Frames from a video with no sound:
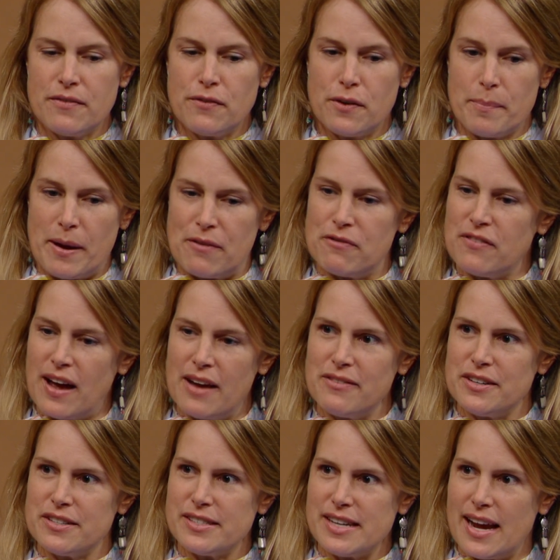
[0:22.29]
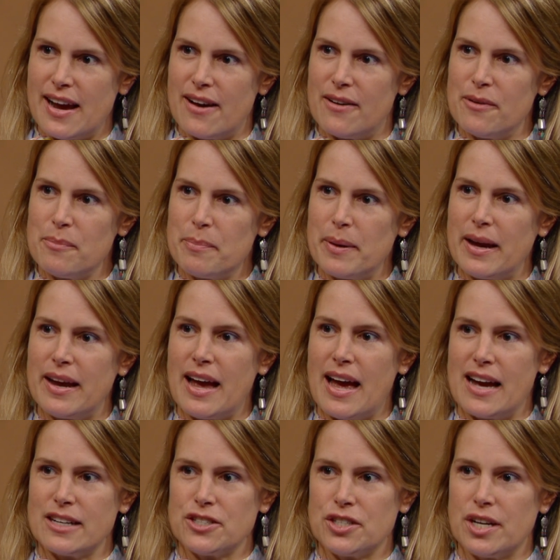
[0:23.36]
for about five years now, but
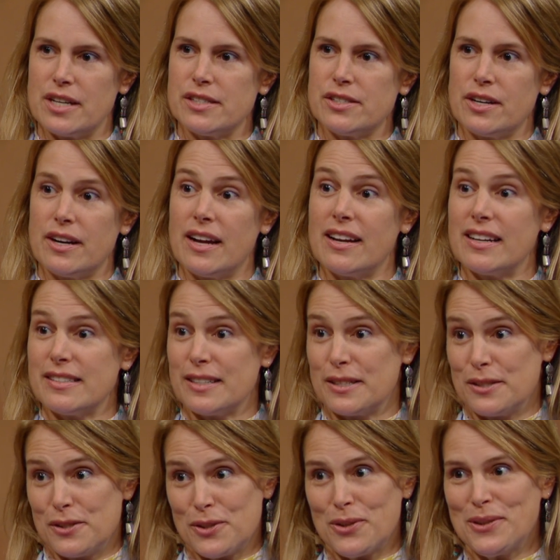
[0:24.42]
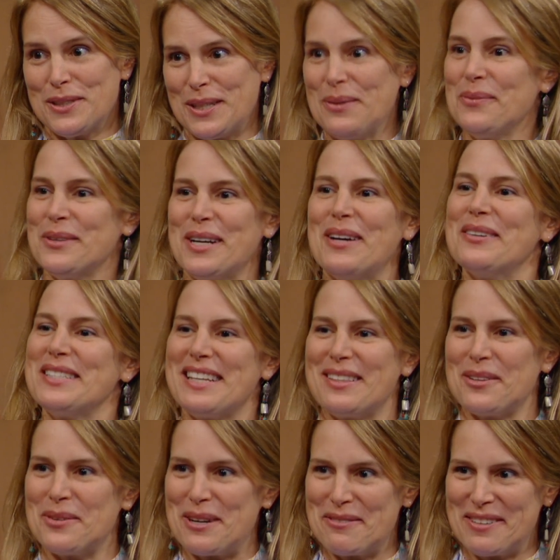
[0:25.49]
actually I started out as a consultant when I was at the
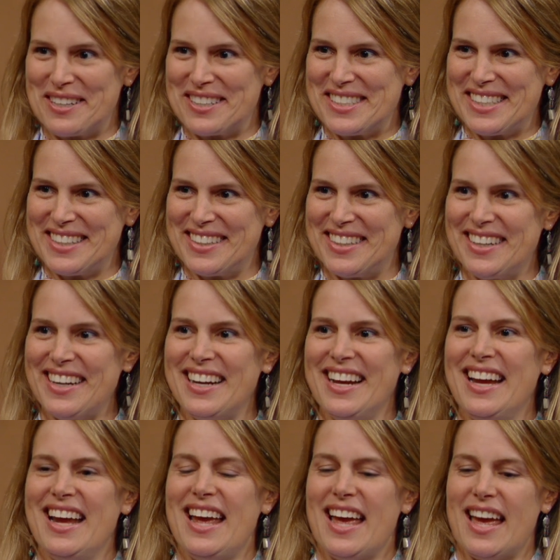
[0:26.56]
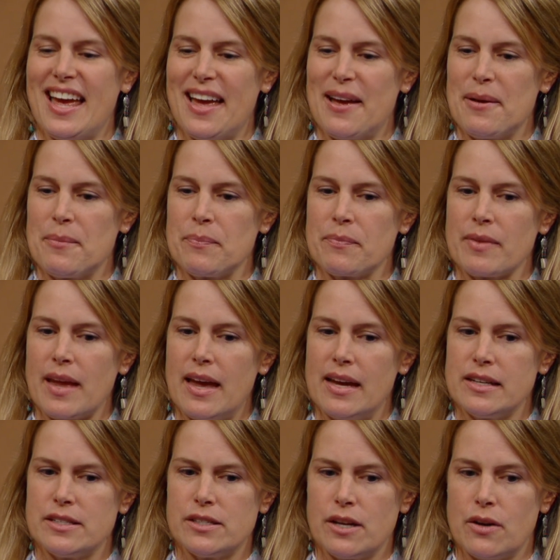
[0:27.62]
Wildflower Center. Yes. Um,
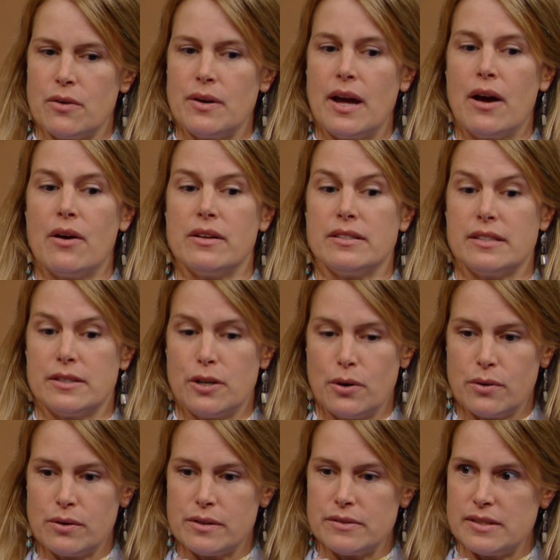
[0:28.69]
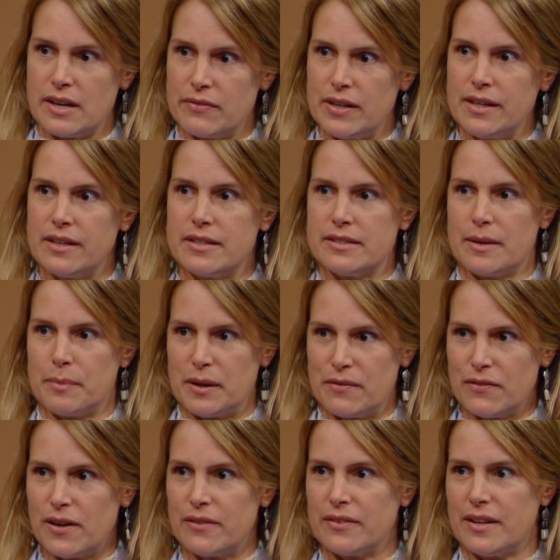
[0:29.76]
and so now it's a total of seven years I've been
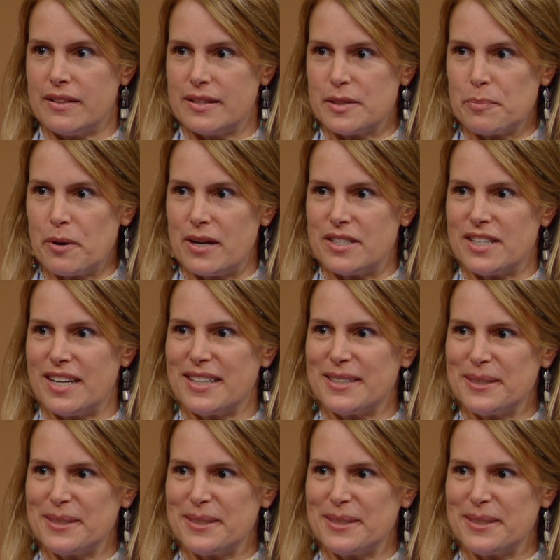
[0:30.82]
involved on this project.